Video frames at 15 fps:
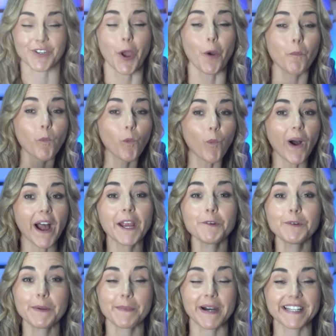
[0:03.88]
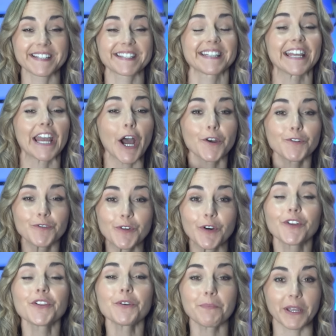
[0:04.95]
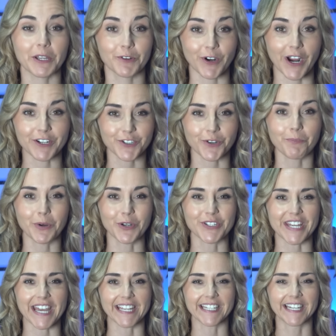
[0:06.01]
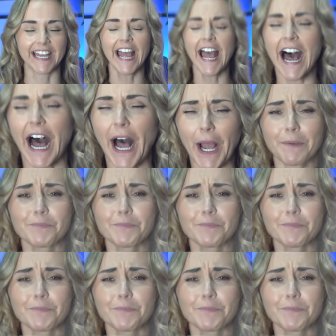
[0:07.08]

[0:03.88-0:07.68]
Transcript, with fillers: and why we might see another big crash on Monday. I'm